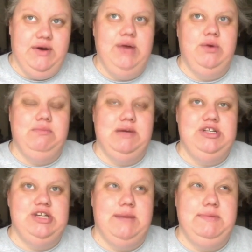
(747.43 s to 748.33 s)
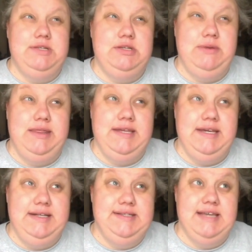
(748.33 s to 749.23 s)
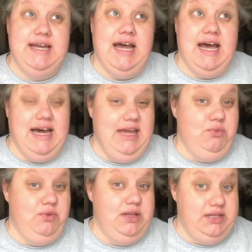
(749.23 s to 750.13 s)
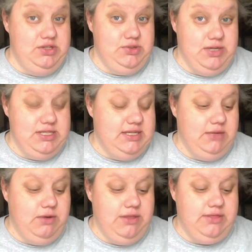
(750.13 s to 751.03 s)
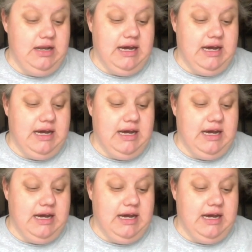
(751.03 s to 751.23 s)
I want my shop to be things that I really enjoy to knit with,